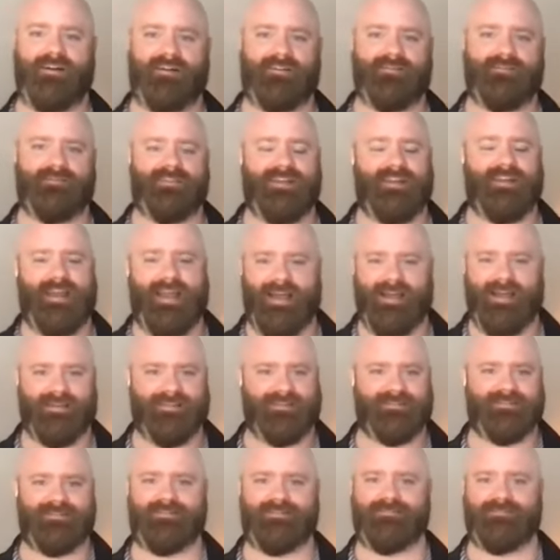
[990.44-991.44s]

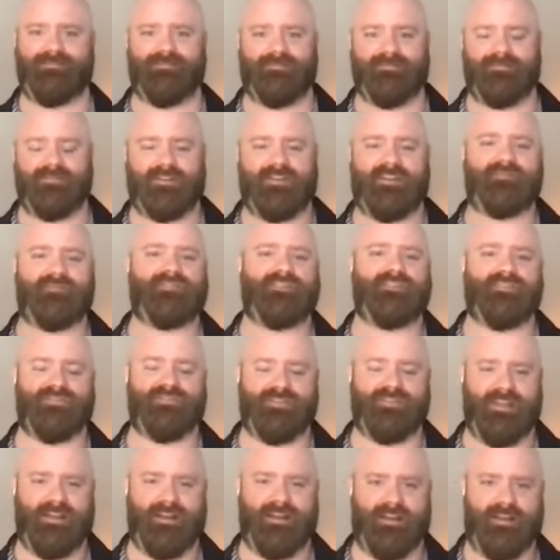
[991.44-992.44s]
that gives
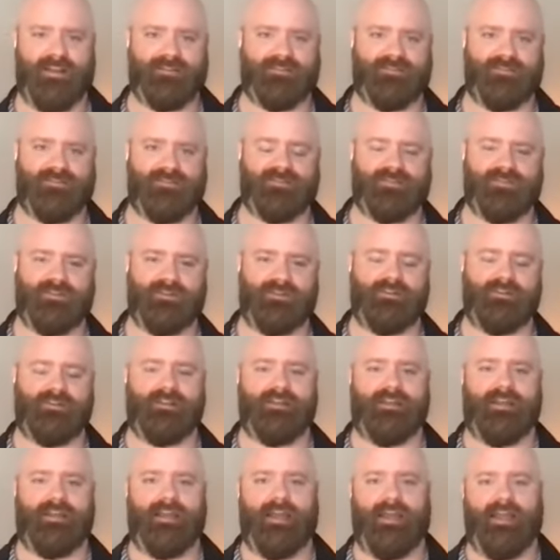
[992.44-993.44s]
entertaining answers.
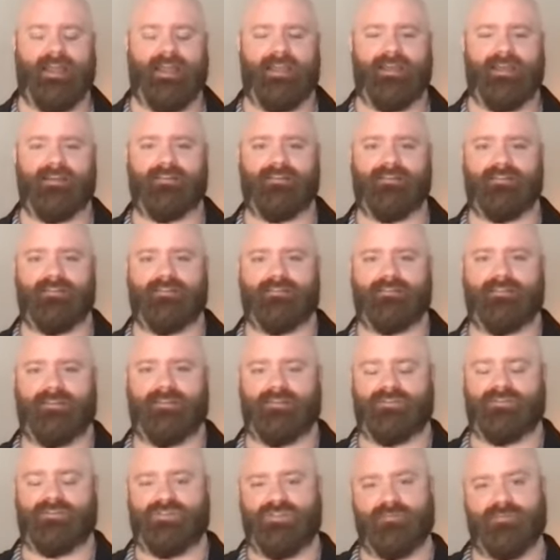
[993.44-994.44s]
And
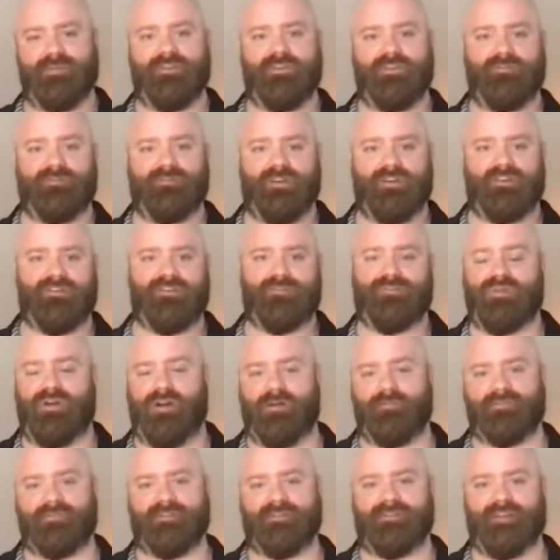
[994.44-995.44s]
assuming you've done your
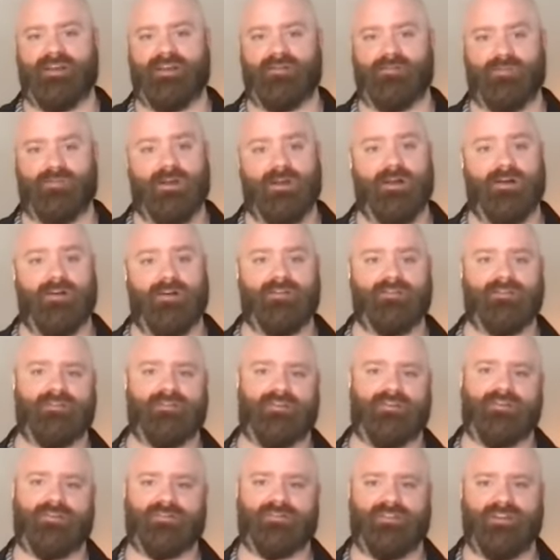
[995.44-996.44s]
prompt design well
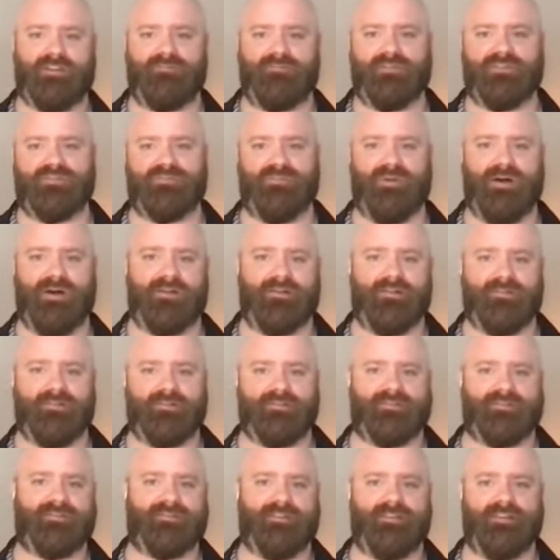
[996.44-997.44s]
and the large language
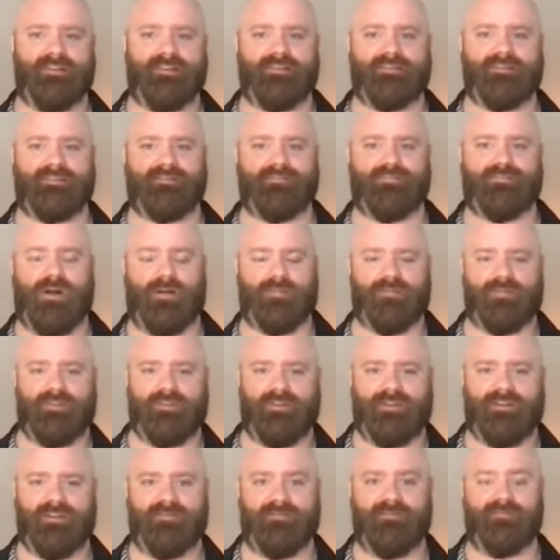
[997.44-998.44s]
model is
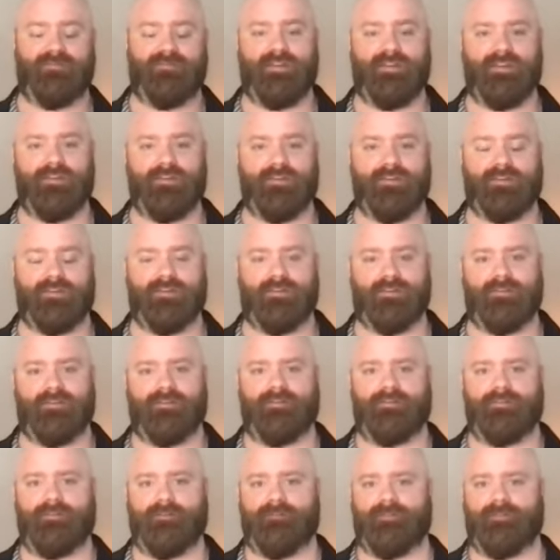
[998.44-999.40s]
properly configured,